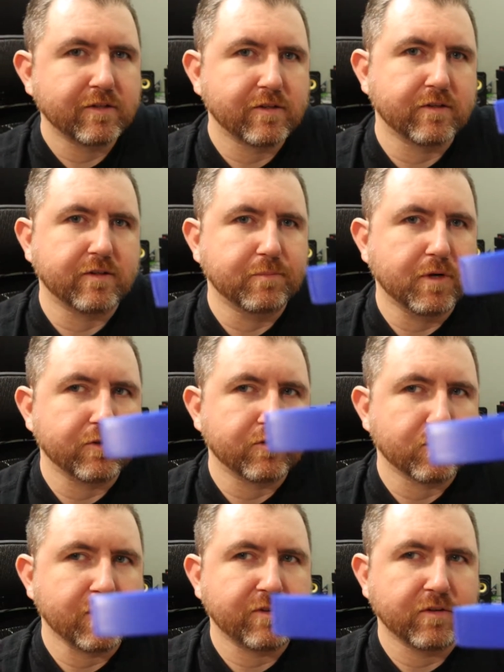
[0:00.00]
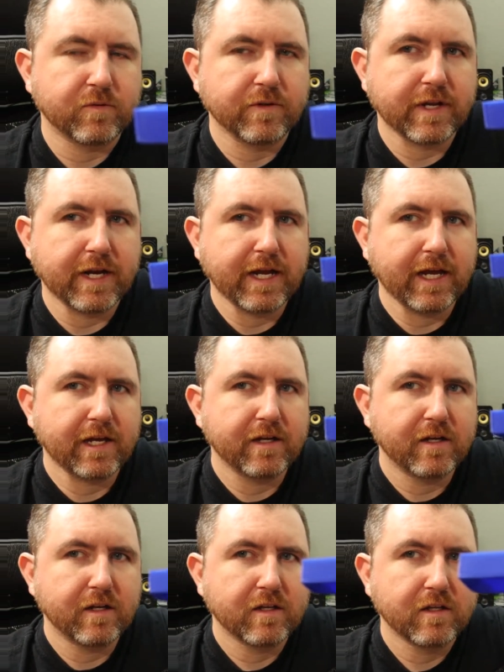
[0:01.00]
this is the most recent one that I
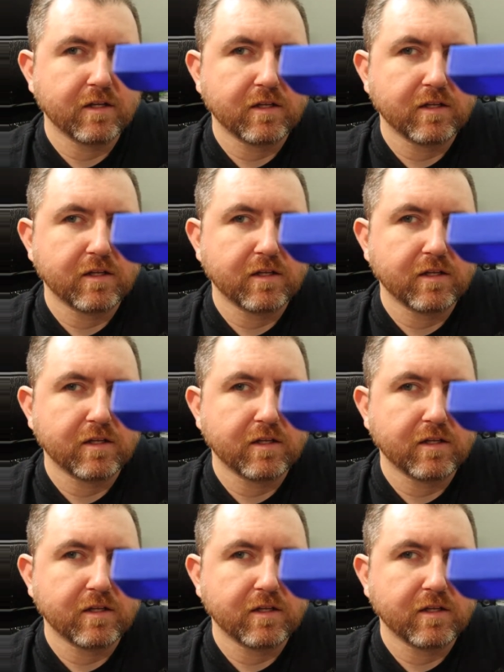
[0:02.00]
had.